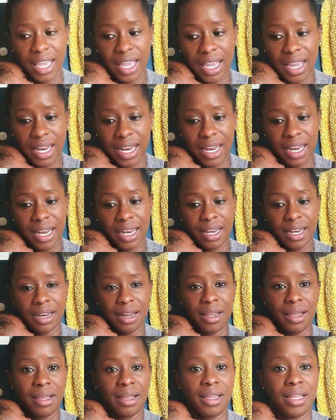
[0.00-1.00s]

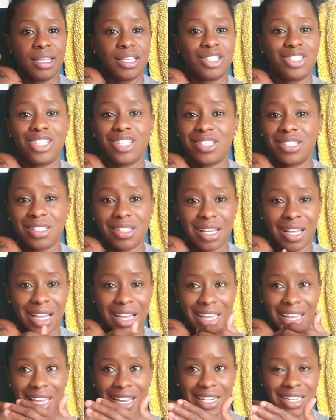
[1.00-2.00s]
And it's just,
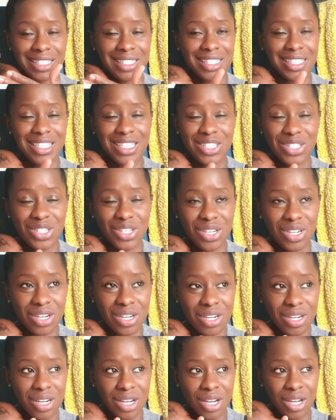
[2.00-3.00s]
again, it's
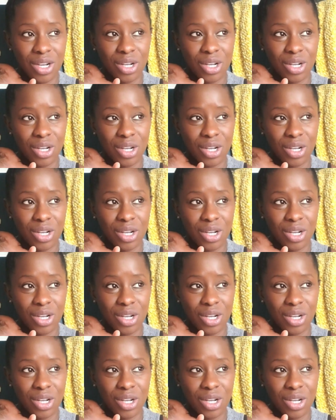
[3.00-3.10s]
easier